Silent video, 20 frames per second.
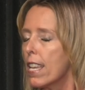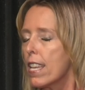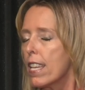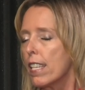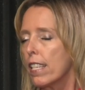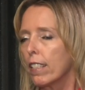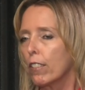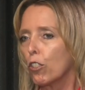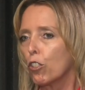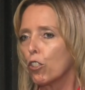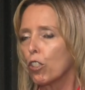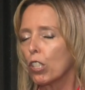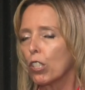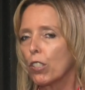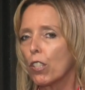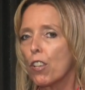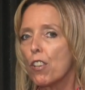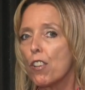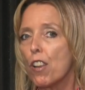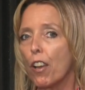is
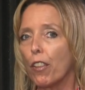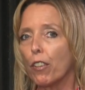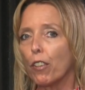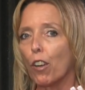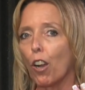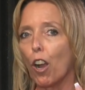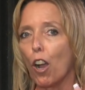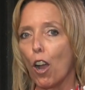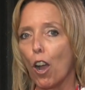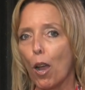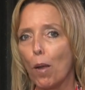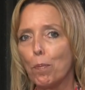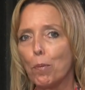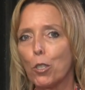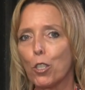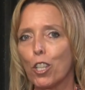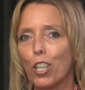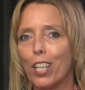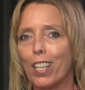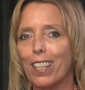just another
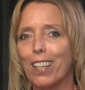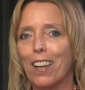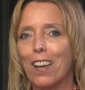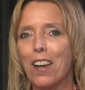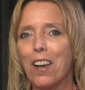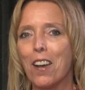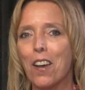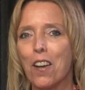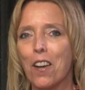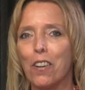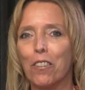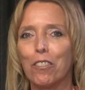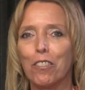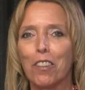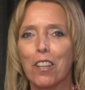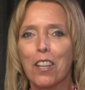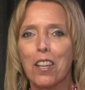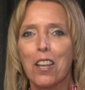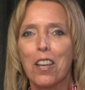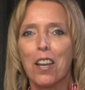option of
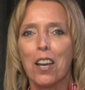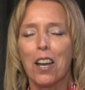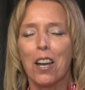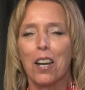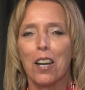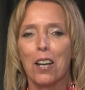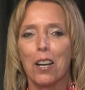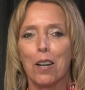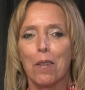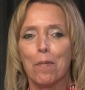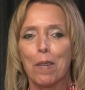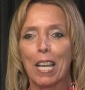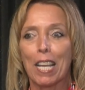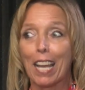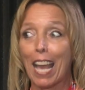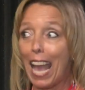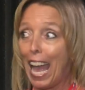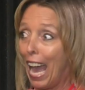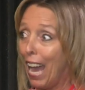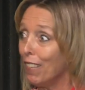um,
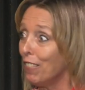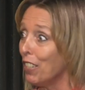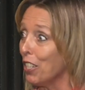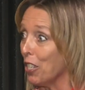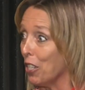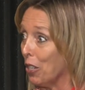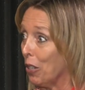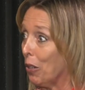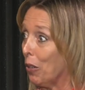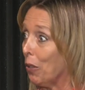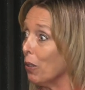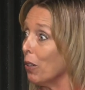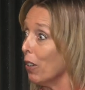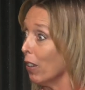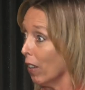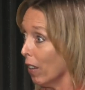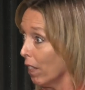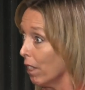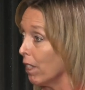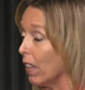an avenue
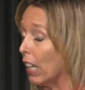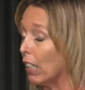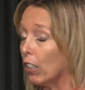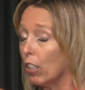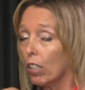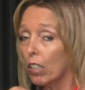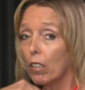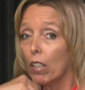that could